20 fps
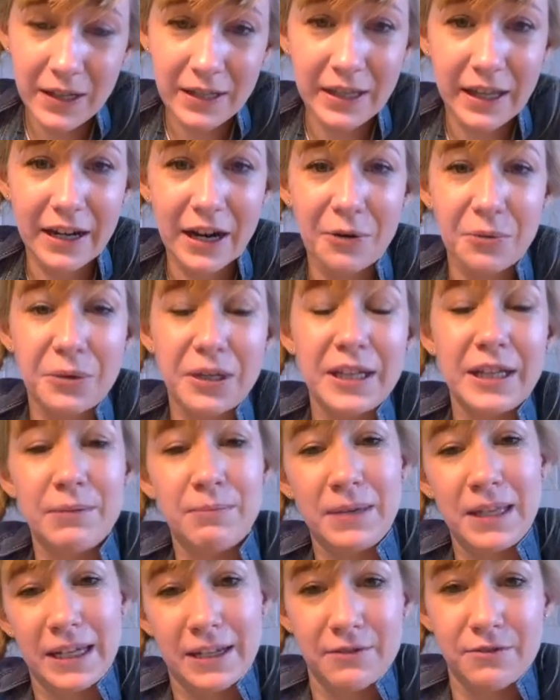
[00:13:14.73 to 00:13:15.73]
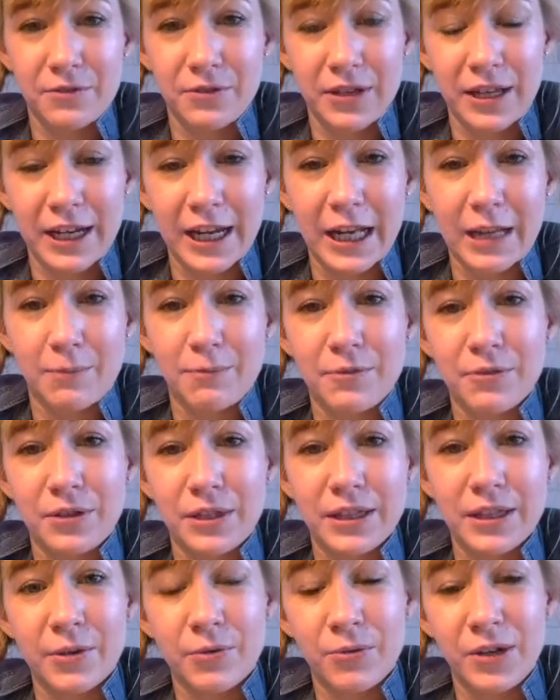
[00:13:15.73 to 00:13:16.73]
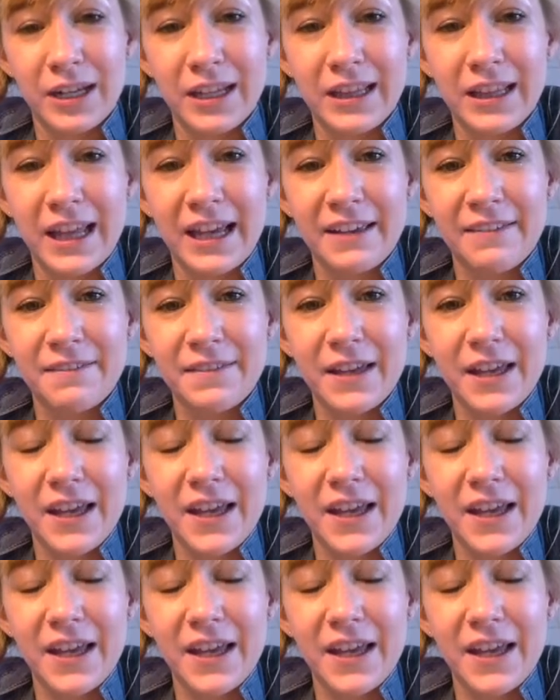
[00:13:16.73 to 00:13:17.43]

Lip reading: are really meaningful and helpful in the real life.